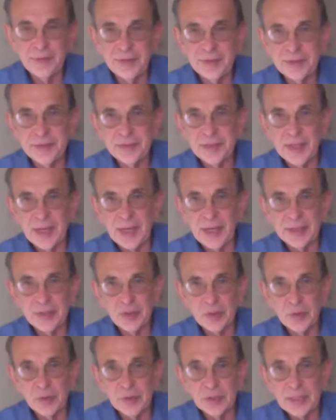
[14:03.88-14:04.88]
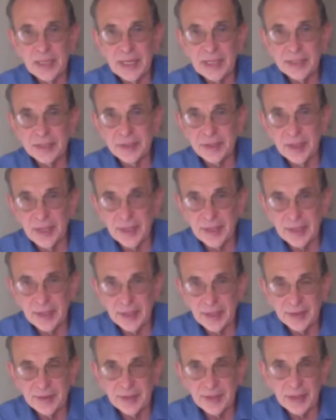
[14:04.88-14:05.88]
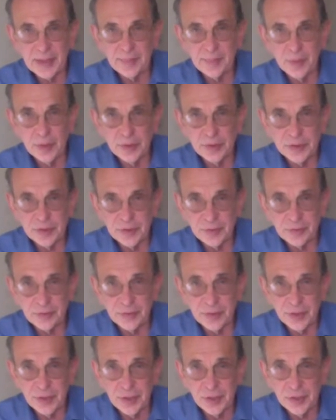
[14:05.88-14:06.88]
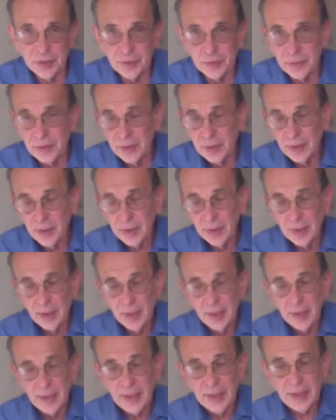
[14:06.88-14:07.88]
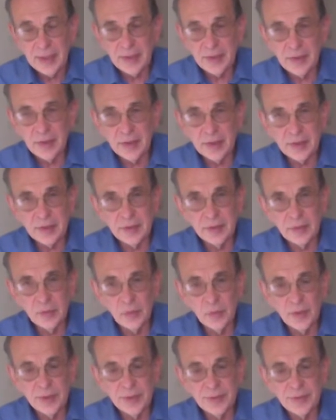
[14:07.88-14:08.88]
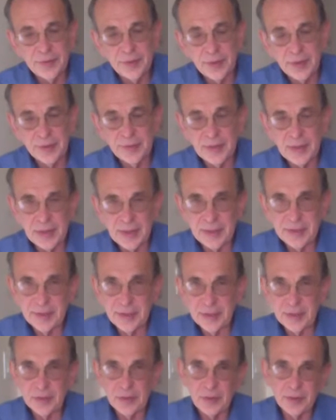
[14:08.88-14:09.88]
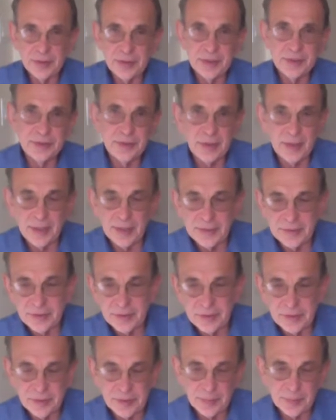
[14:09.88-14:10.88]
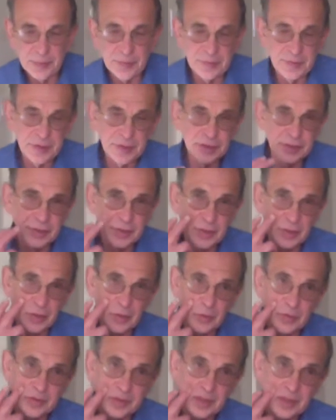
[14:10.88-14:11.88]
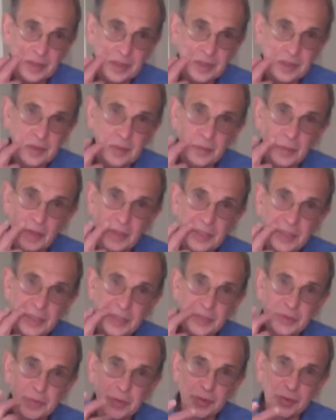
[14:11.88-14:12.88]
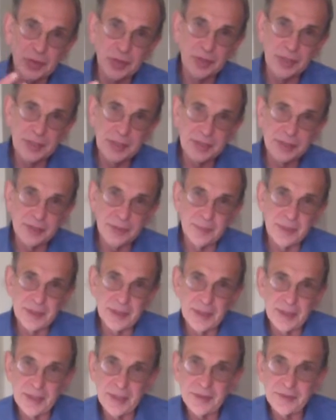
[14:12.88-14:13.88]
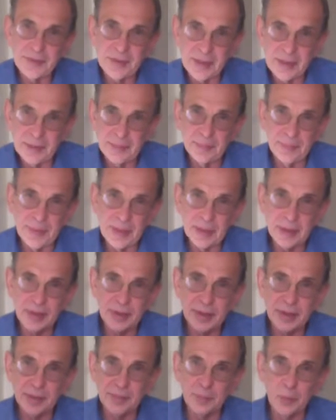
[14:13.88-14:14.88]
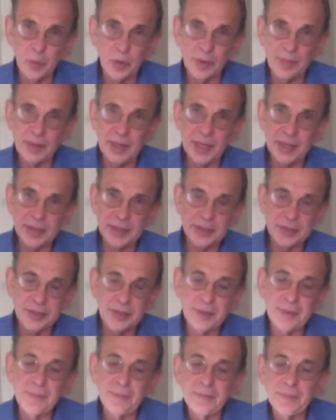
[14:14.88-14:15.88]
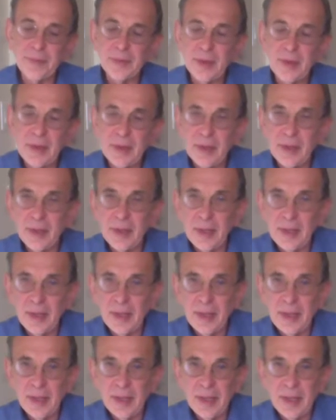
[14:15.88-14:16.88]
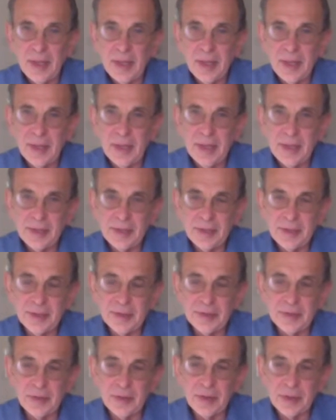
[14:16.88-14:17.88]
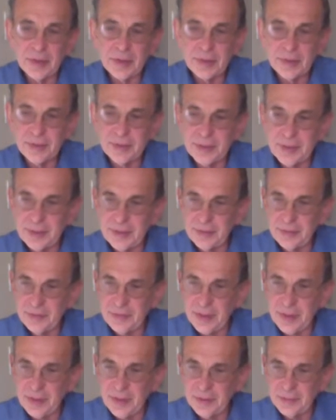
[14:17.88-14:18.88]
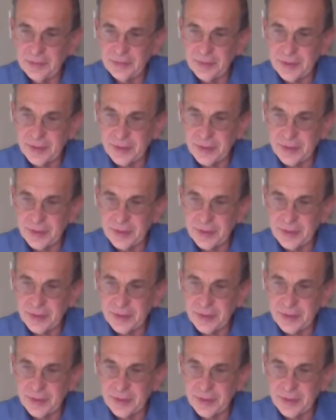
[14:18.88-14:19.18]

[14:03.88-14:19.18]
this task or a task like it. I think I posted for you an article that I did along these lines a number of years ago with adults with learning disabilities and board balancing, and another article that involved